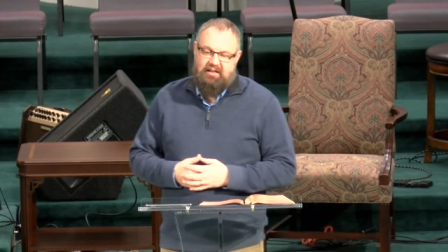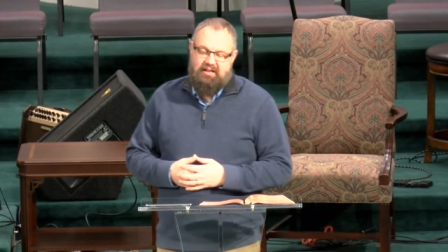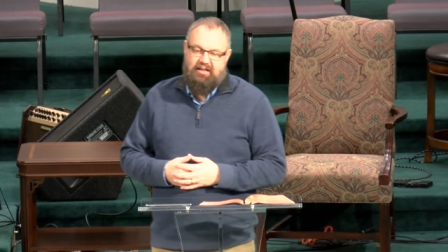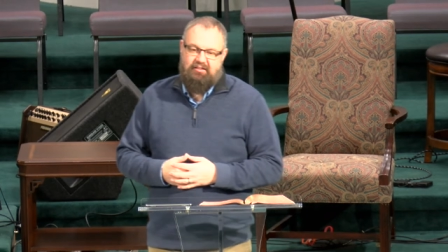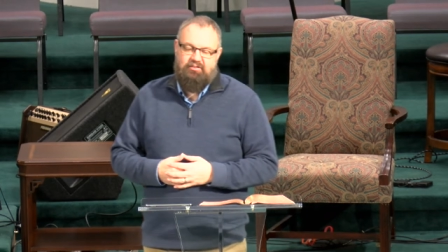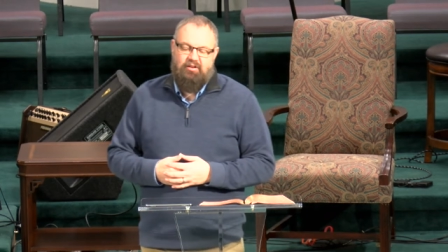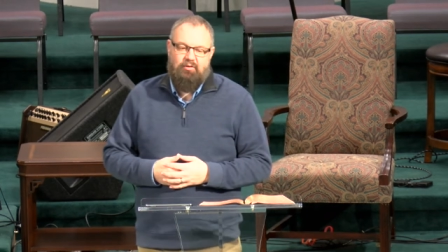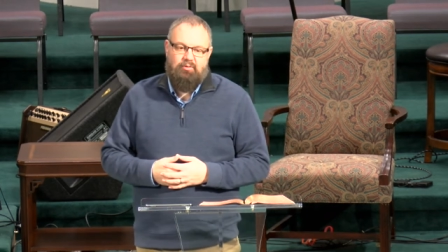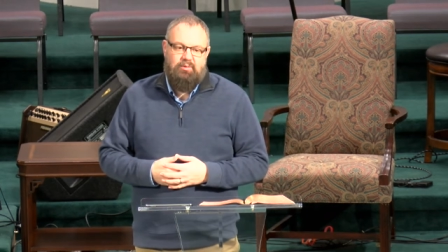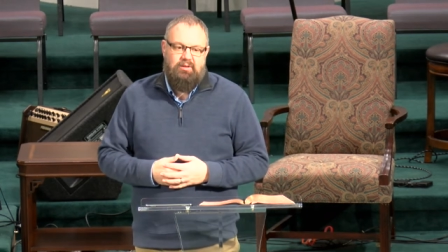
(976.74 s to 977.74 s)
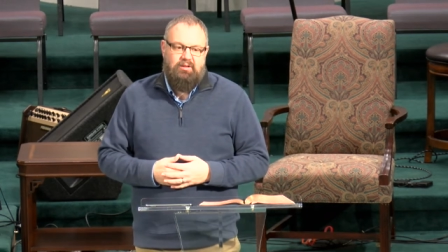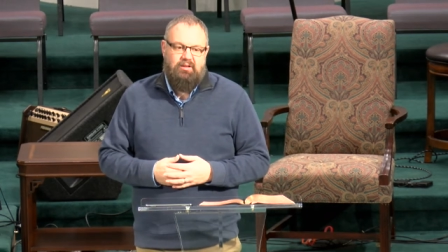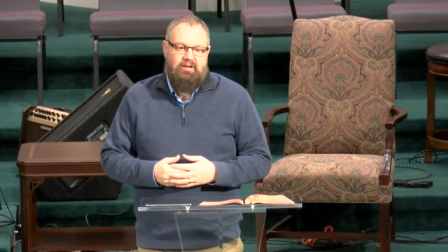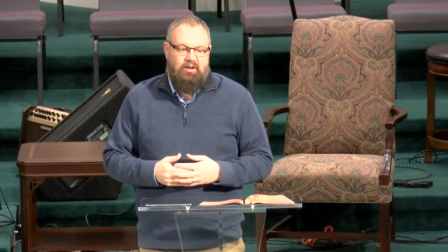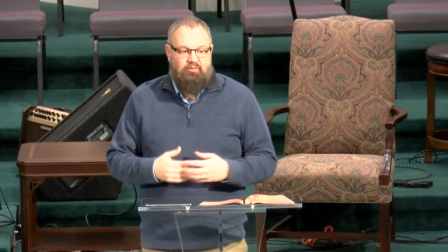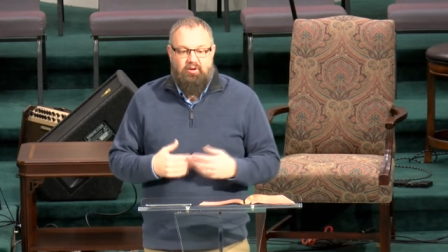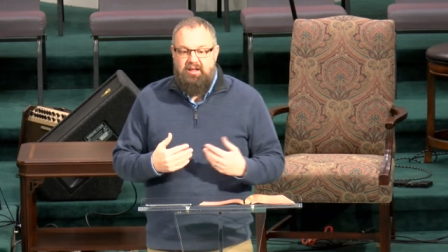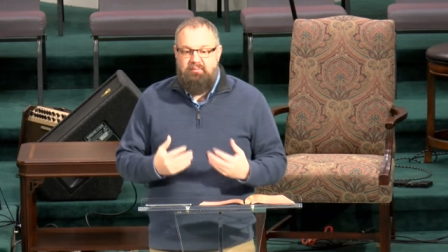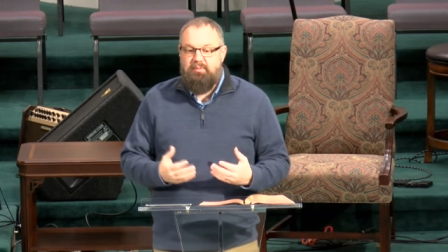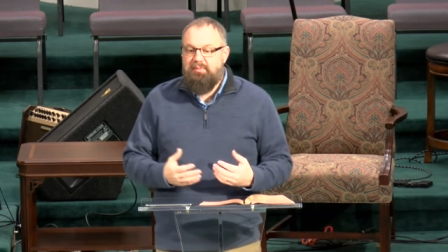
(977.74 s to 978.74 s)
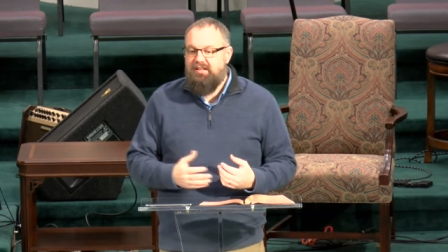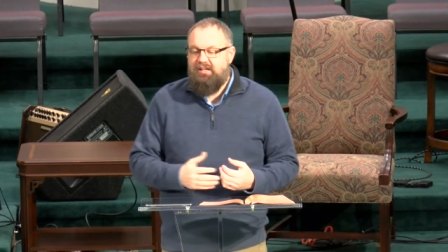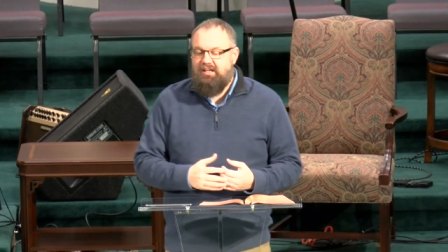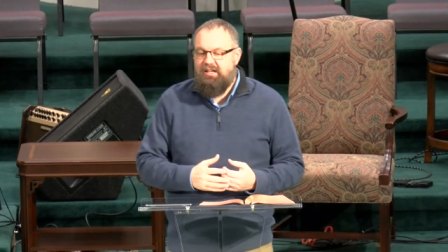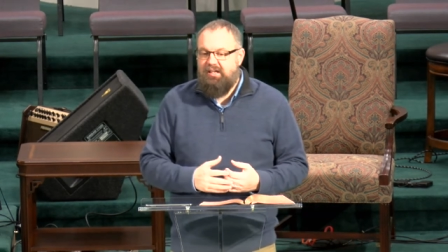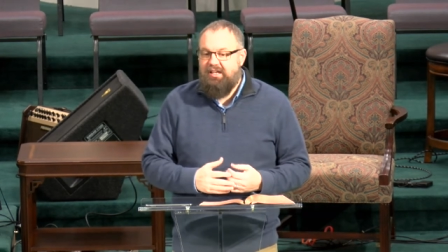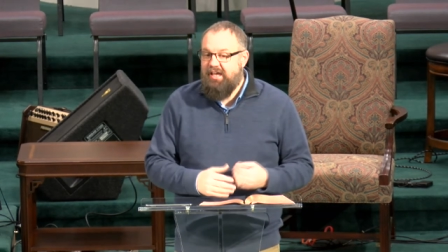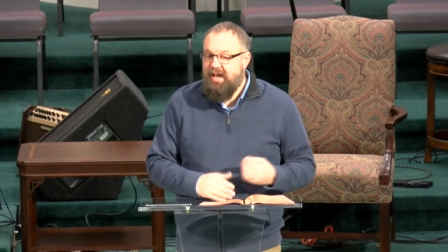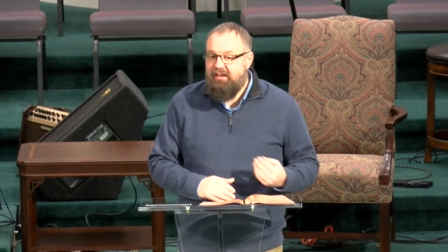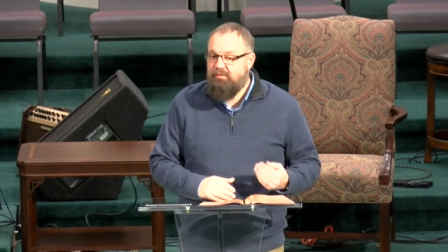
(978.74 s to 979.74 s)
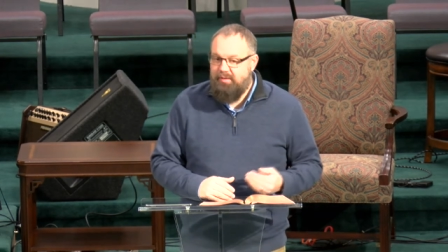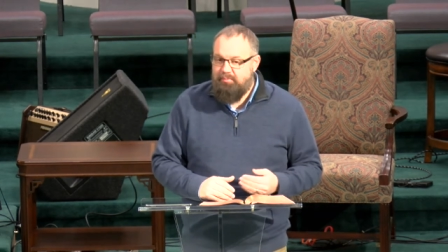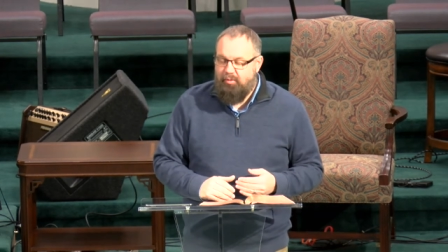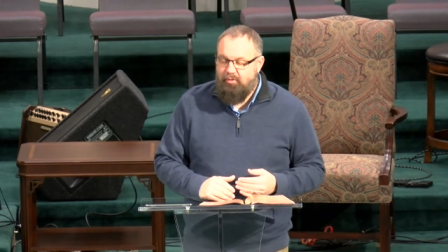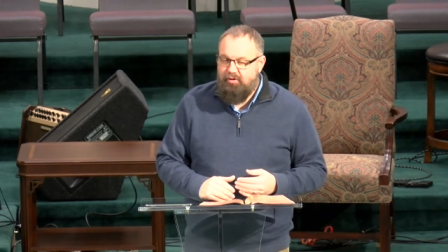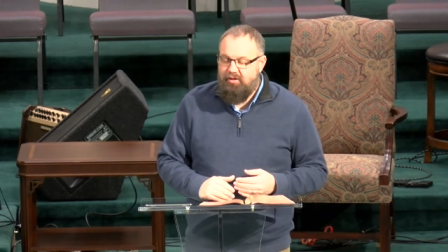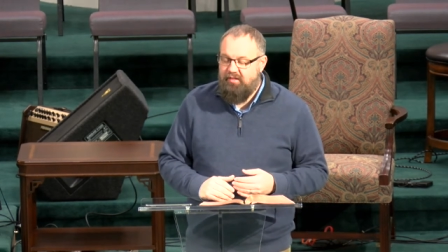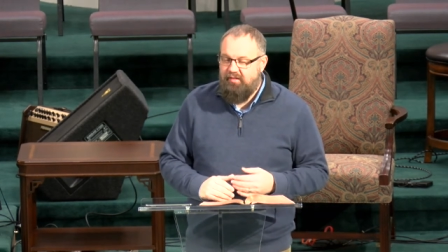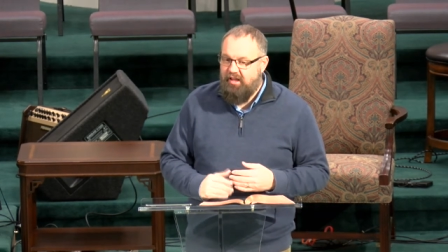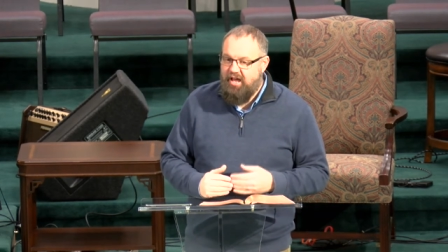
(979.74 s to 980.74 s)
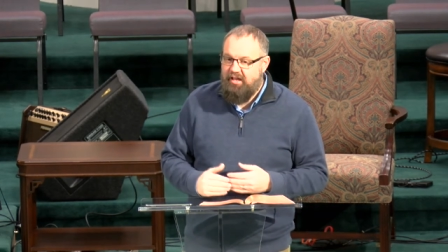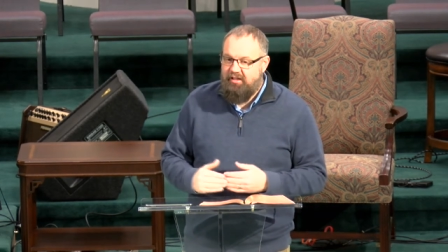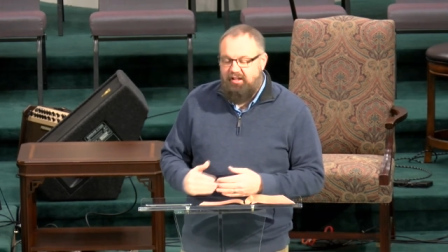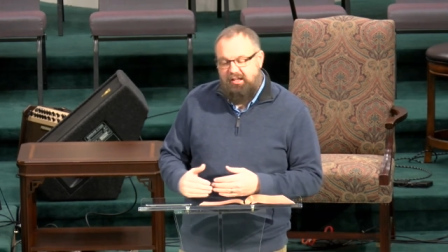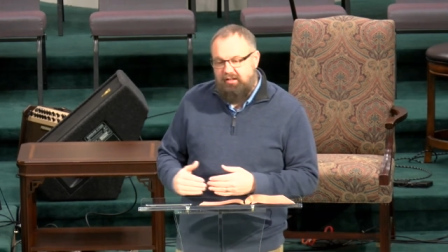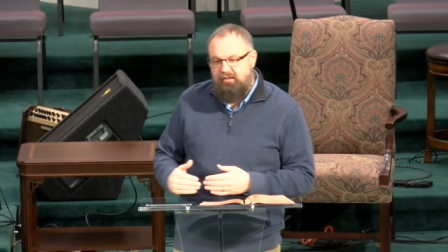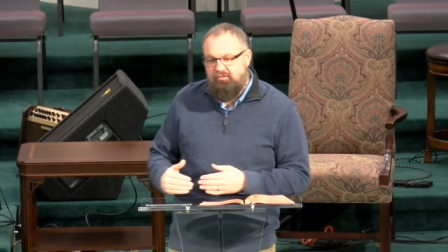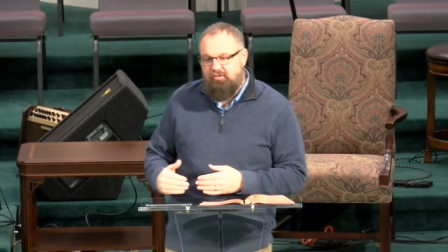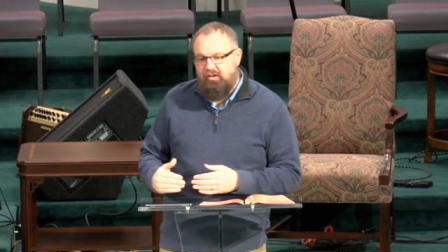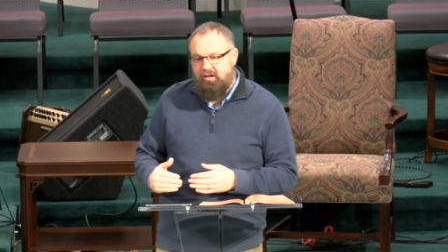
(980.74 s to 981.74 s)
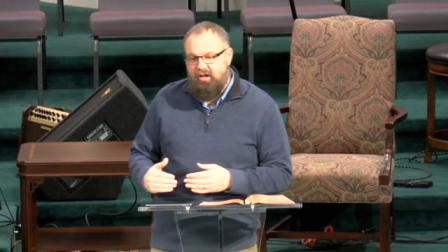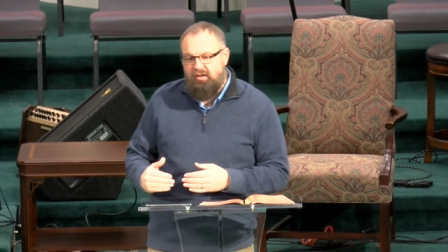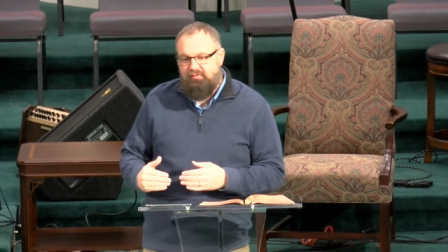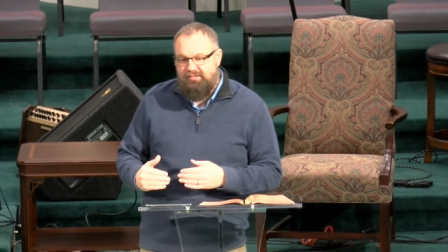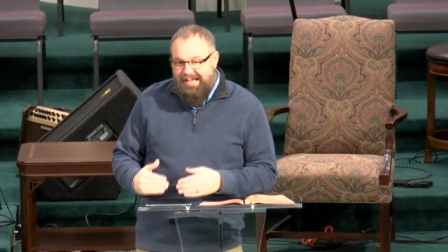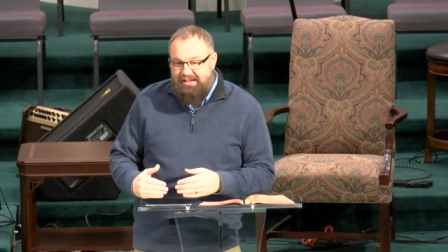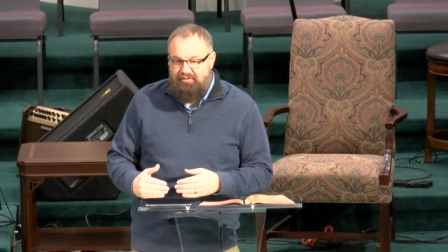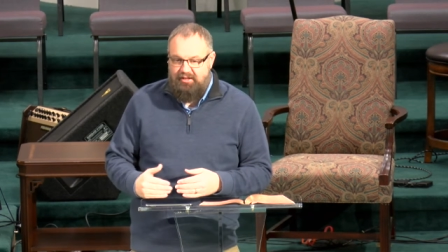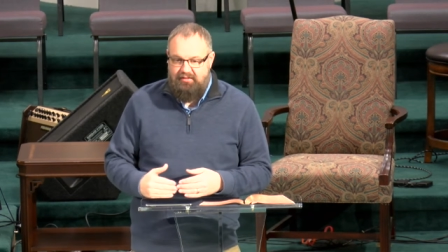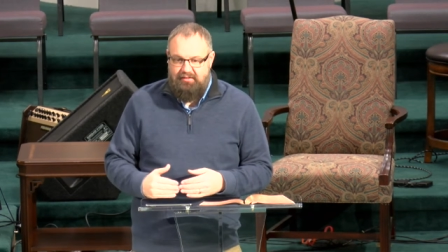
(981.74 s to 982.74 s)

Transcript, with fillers: And so, you know, for him to be the king, he had to be born in the line and lineage of David.